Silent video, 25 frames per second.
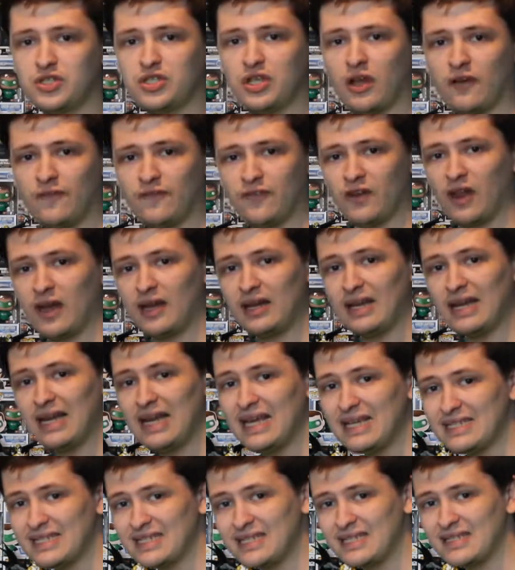stuff like
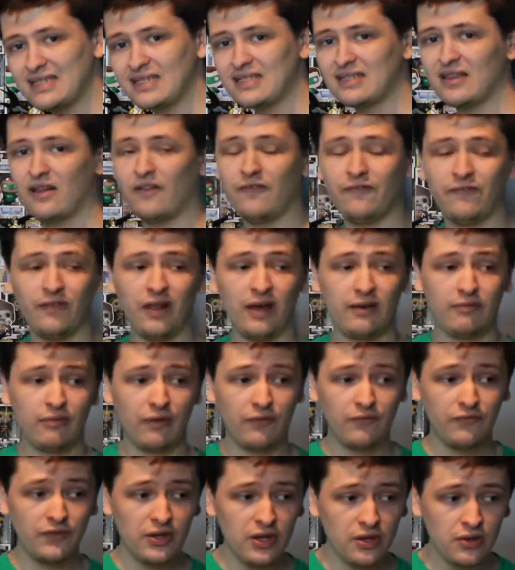lists, stuff like
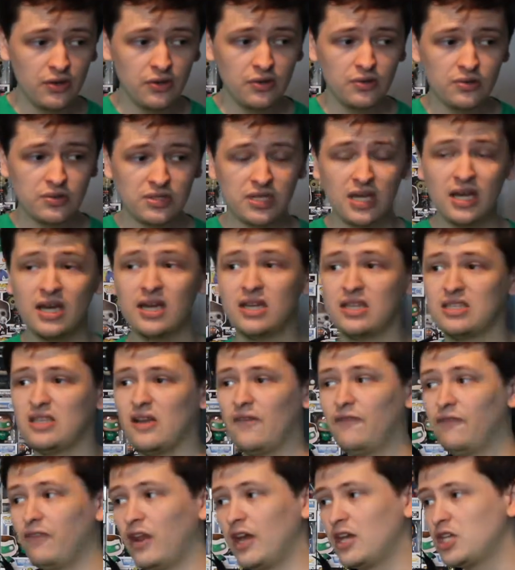reviews,
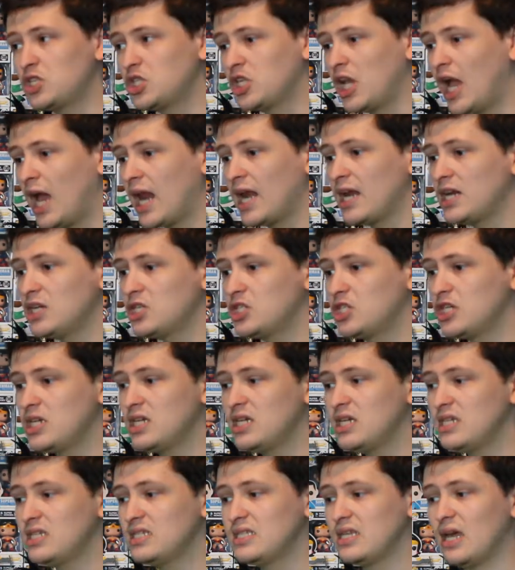stuff like
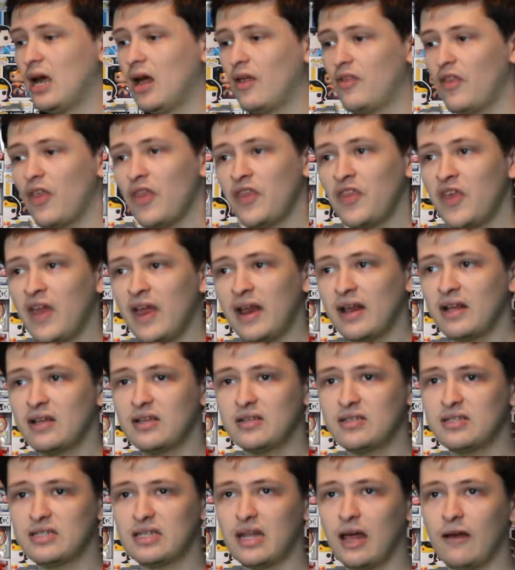challenges, other
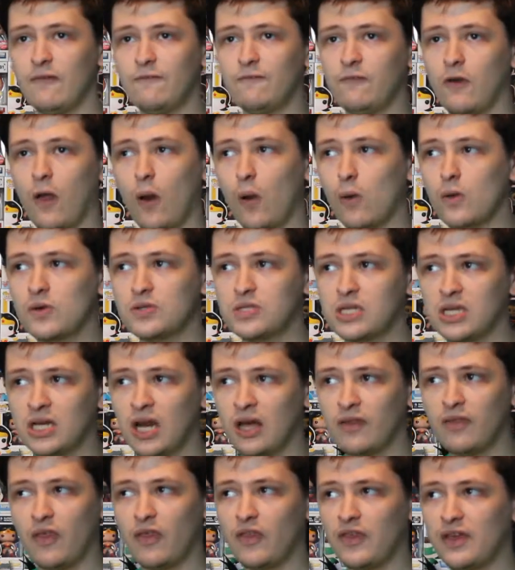things like vlogs and
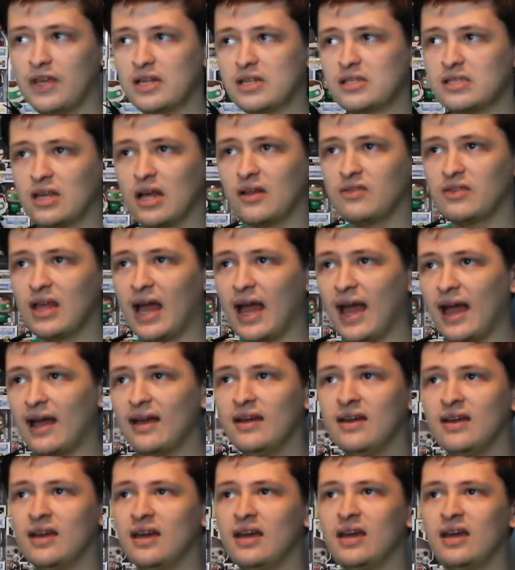other things like that.
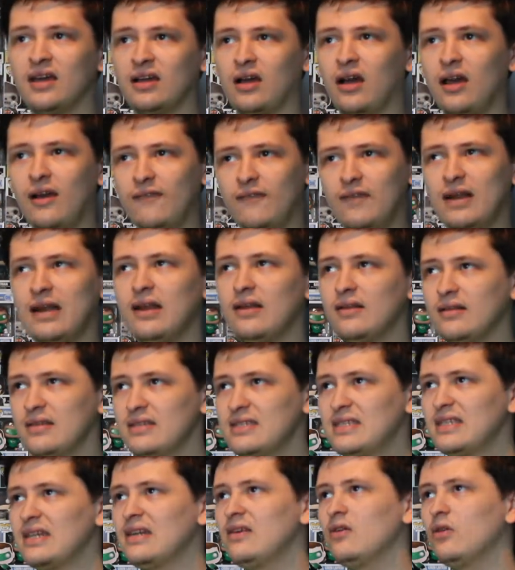Kind of
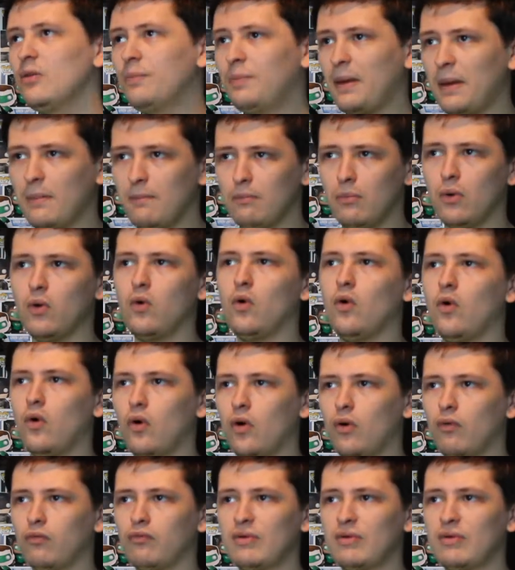is a little bit more